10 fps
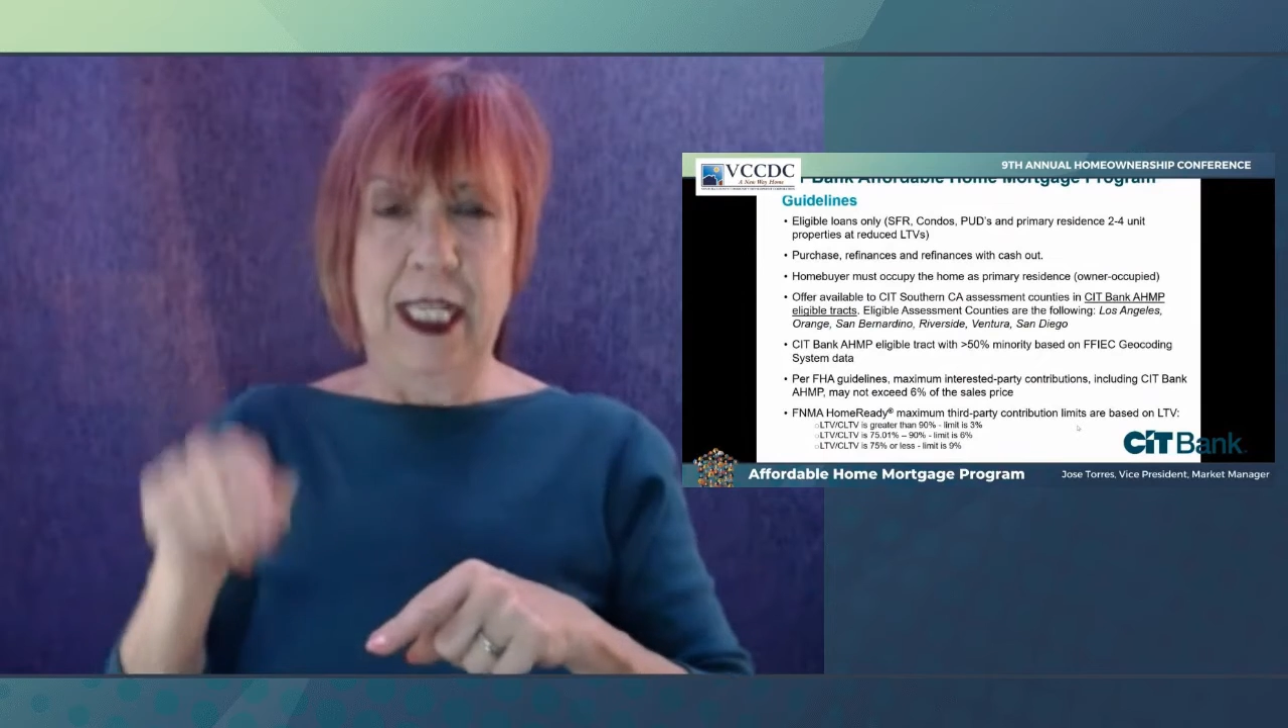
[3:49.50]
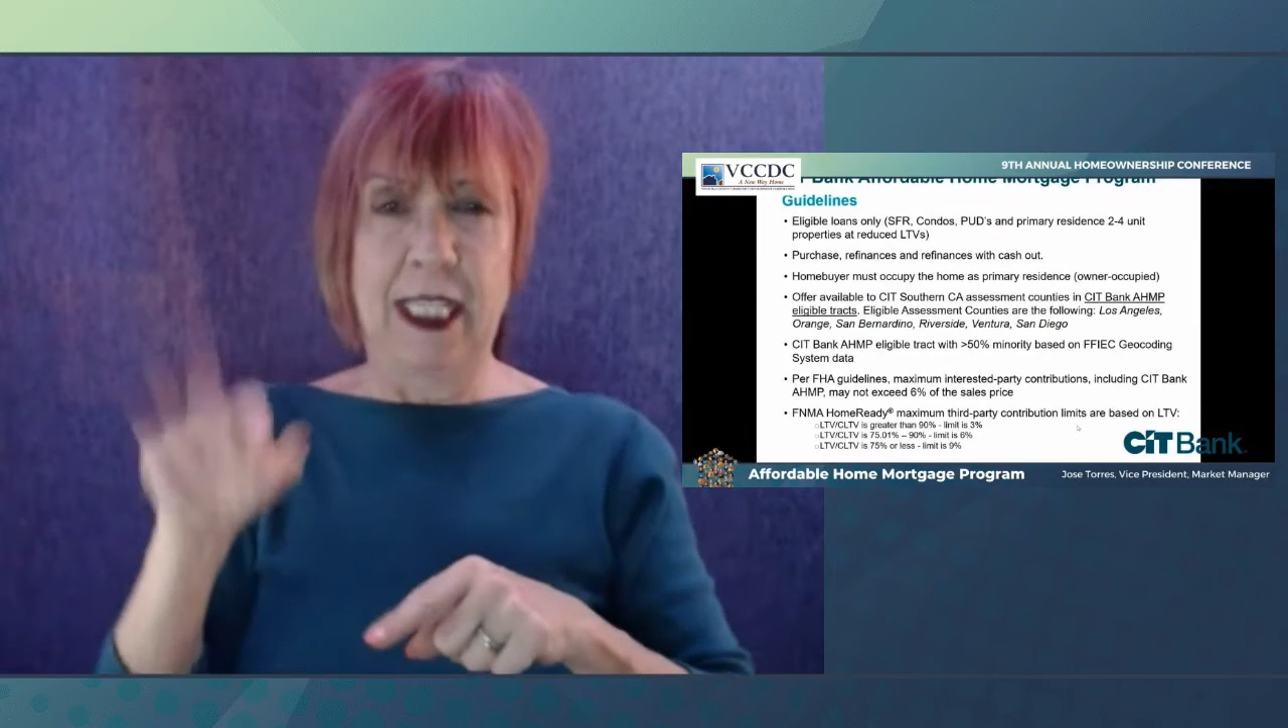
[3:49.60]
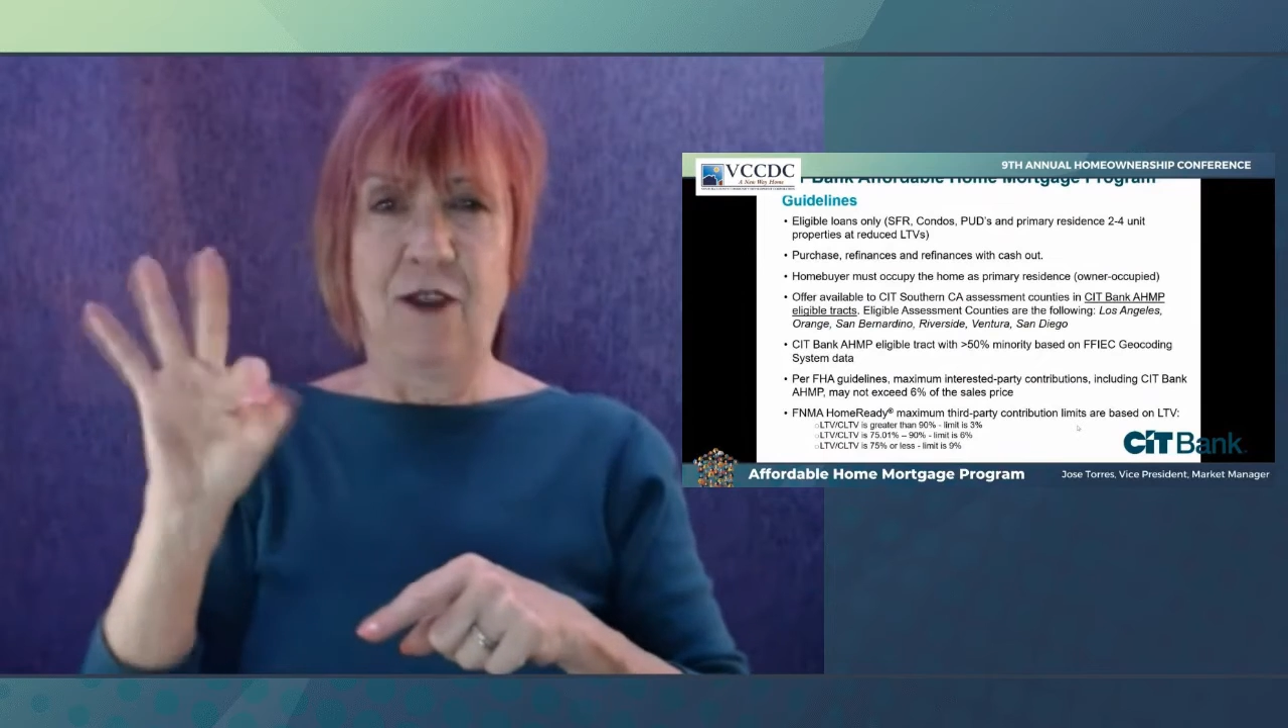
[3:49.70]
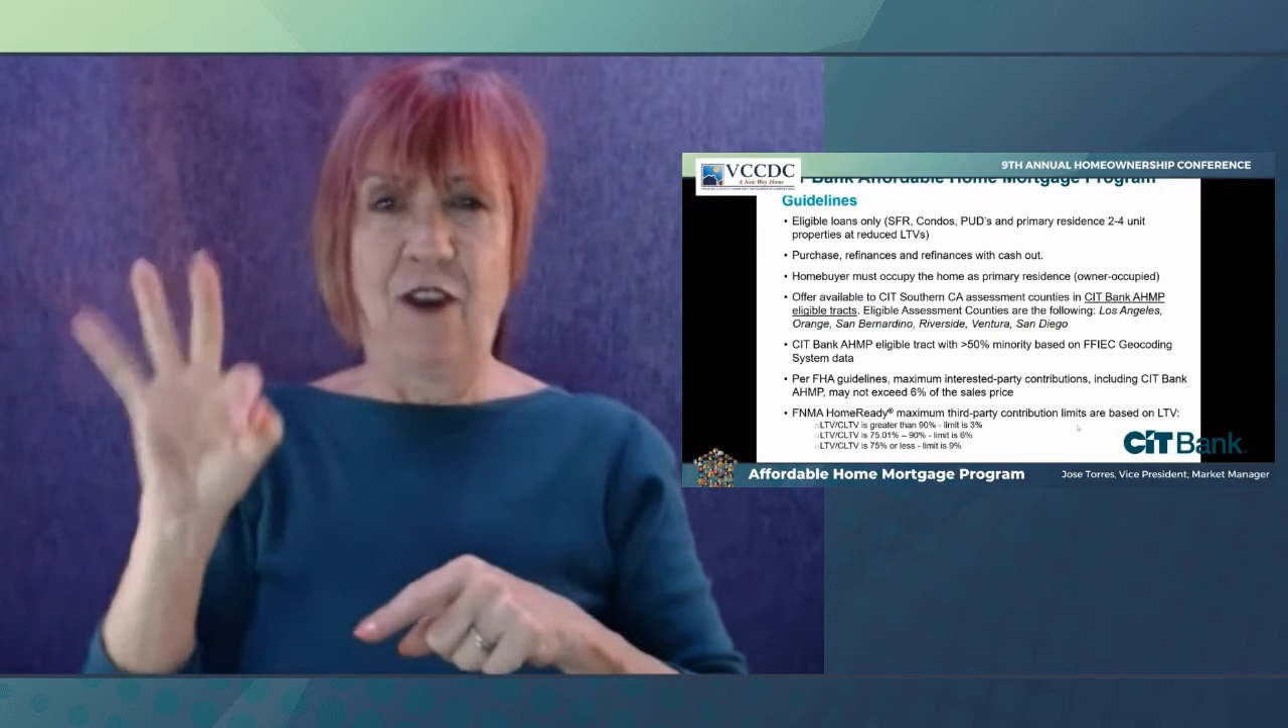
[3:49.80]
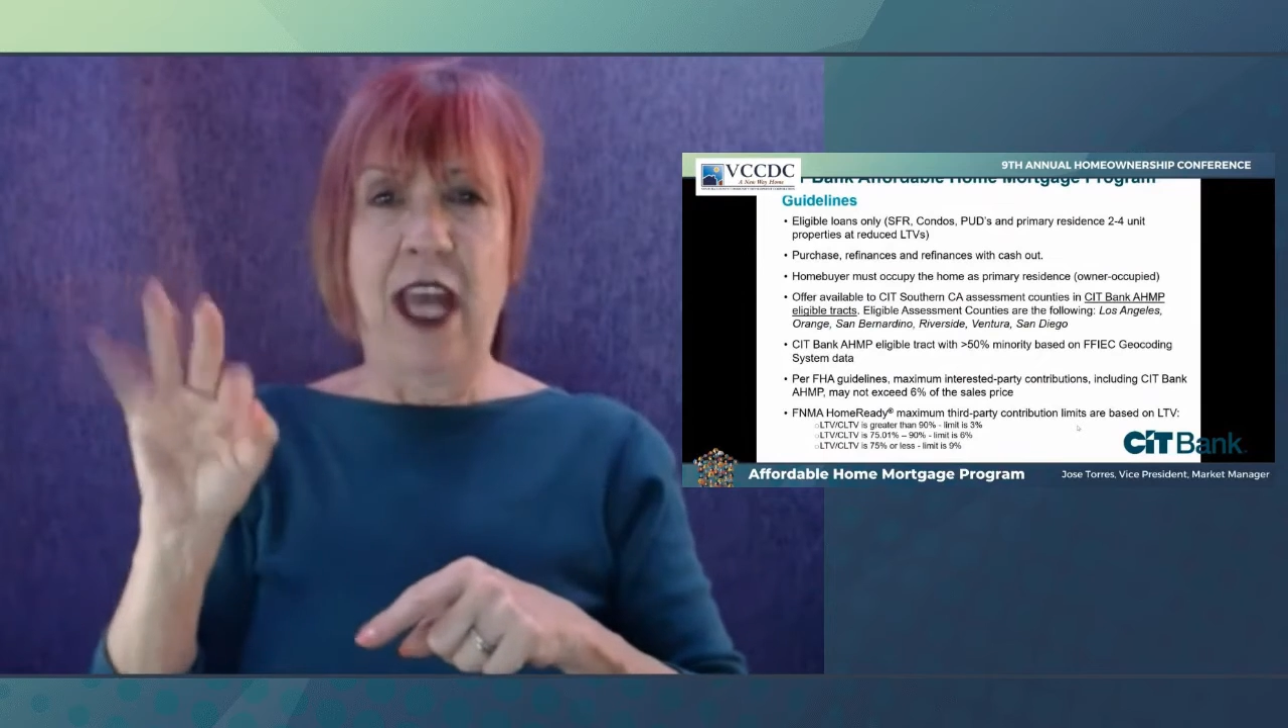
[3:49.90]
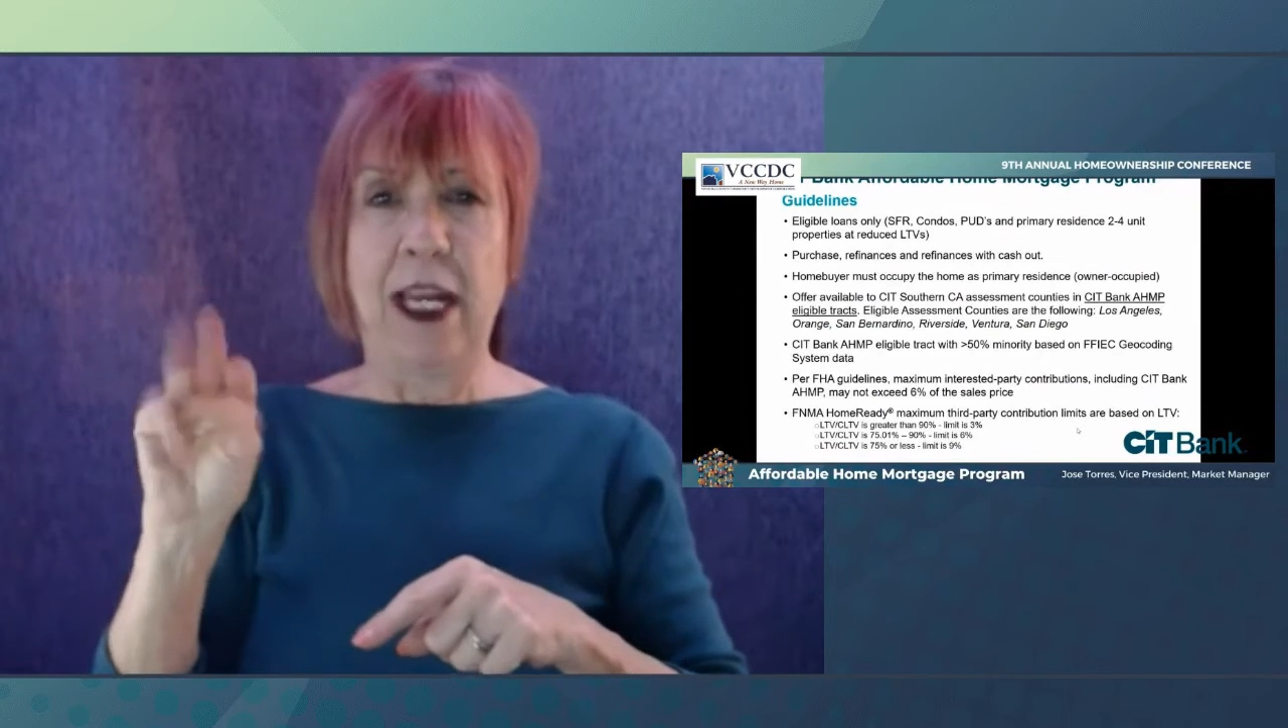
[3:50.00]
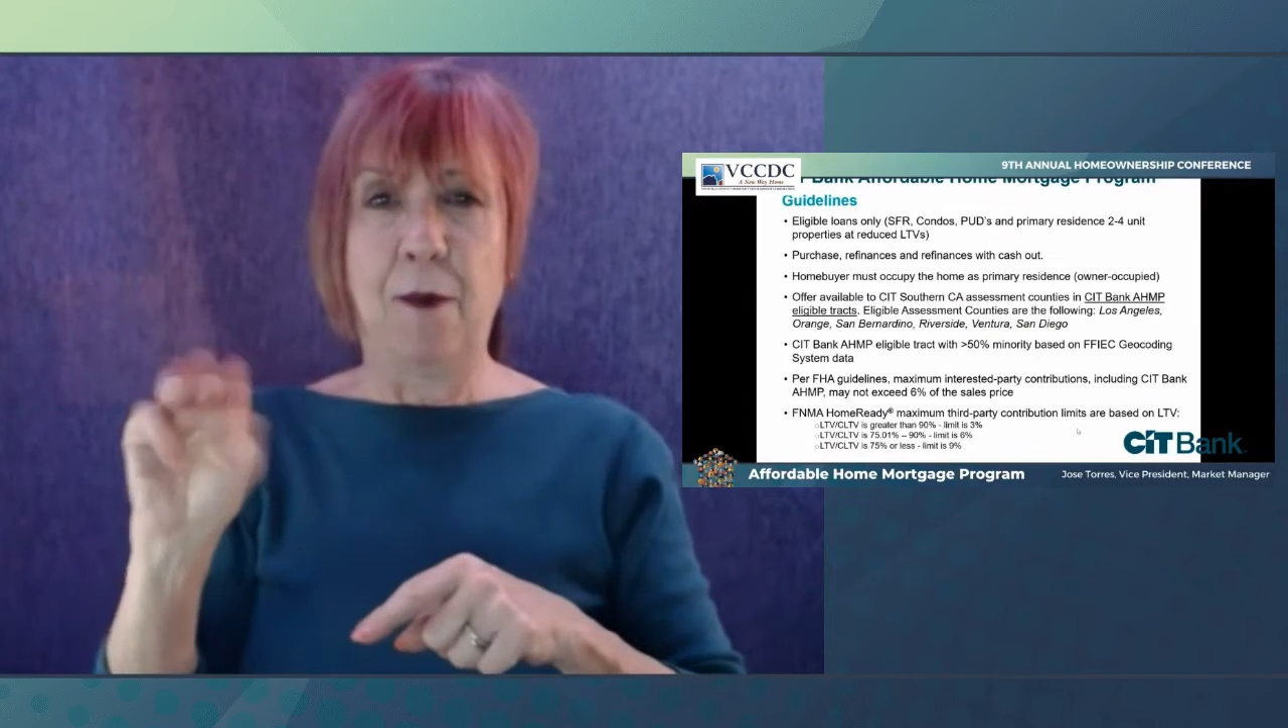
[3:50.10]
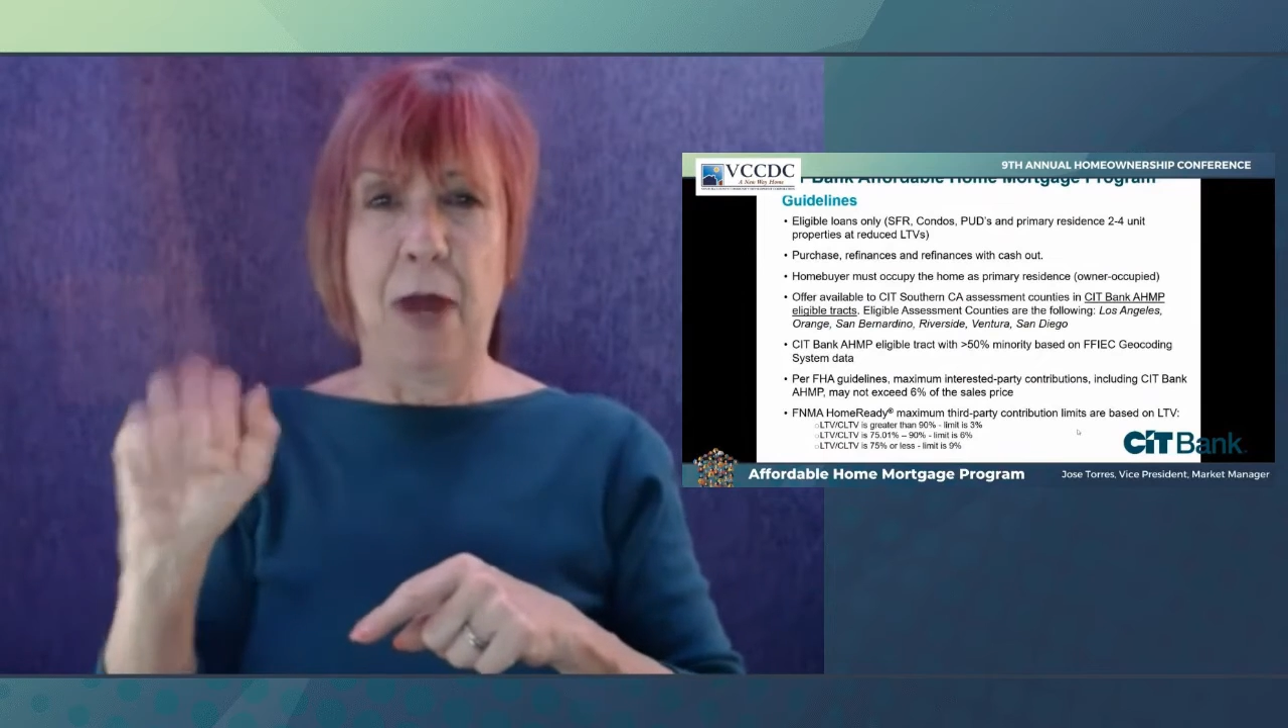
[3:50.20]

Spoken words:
is greater than